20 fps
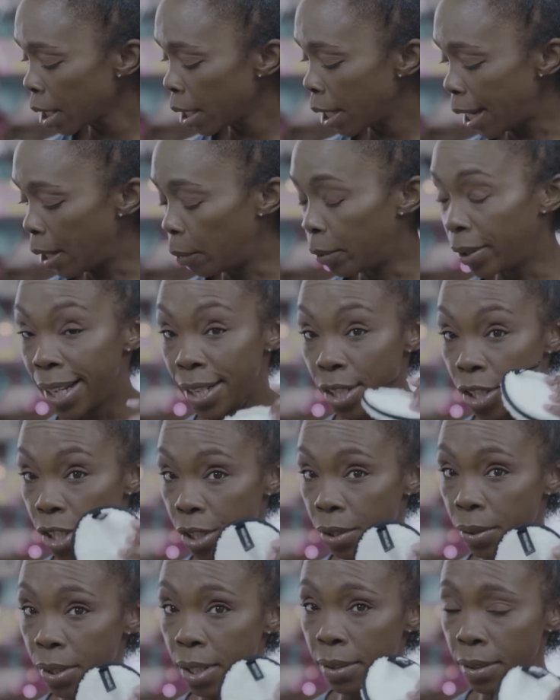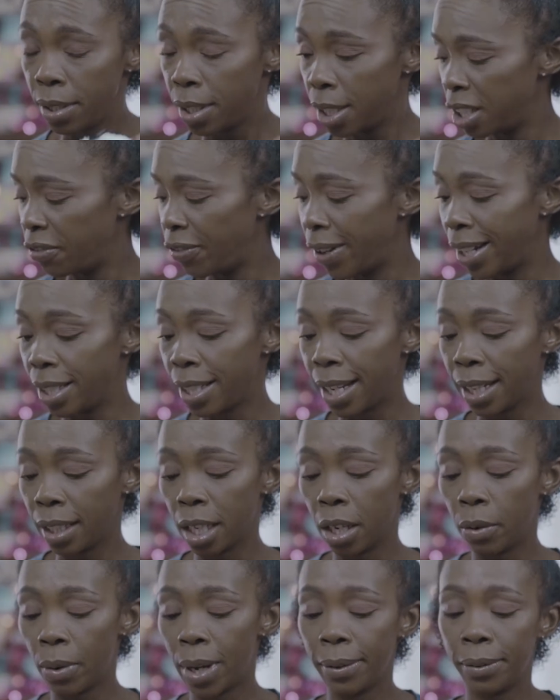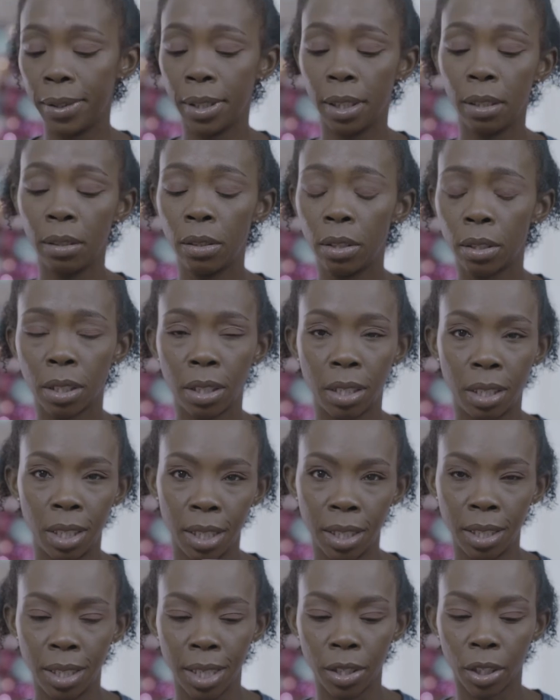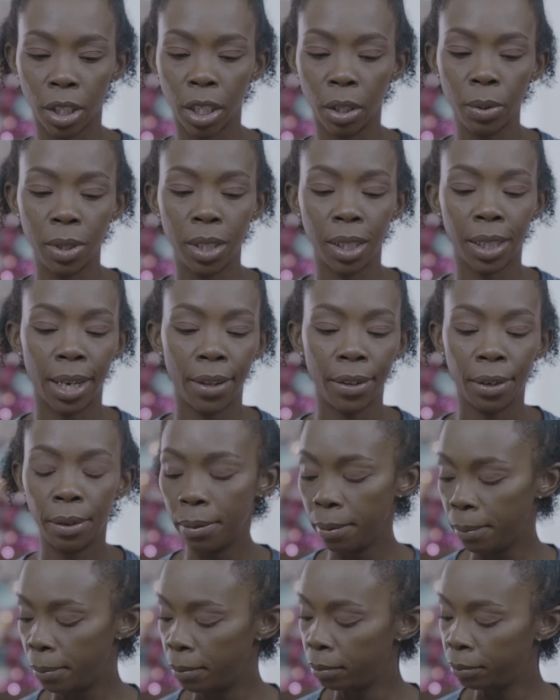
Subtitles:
And when I do use this face halo, I want to, since these go together,